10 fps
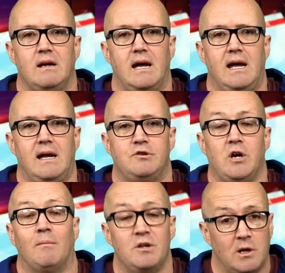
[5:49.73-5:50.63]
uh,
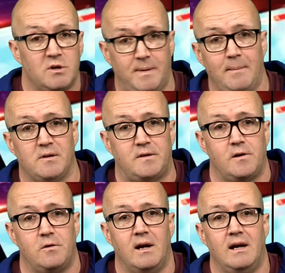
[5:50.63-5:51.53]
German Jewish people
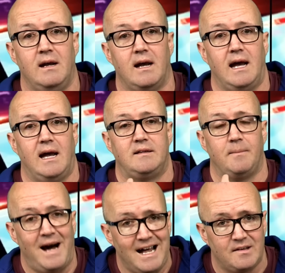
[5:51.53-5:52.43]
to uh, to
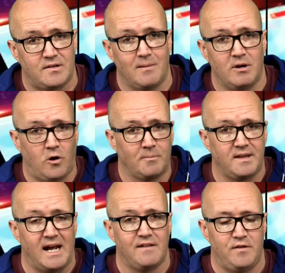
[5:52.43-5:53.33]
Palestine. We'll come to
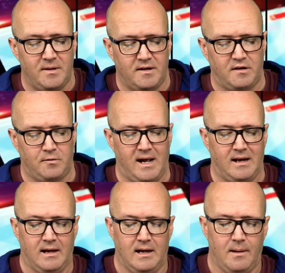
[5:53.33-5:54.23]
that in a few minutes as well.